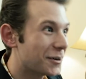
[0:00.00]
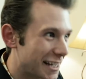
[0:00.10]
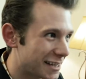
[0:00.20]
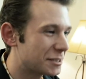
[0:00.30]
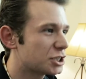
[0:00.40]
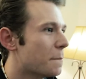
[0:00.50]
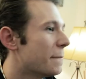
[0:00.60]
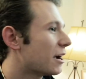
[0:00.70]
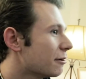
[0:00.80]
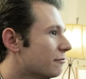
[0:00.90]
okay, let me just.
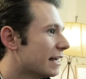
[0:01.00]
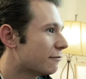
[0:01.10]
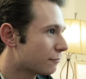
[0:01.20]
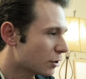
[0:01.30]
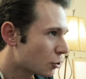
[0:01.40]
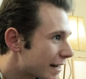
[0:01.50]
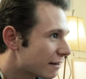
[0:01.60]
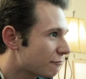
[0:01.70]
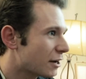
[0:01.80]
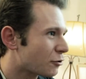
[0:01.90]
Mary V, Korean
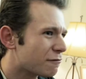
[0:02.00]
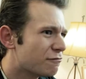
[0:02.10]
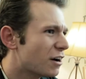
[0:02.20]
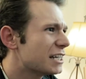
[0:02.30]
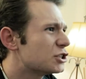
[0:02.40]
Fender, and fucking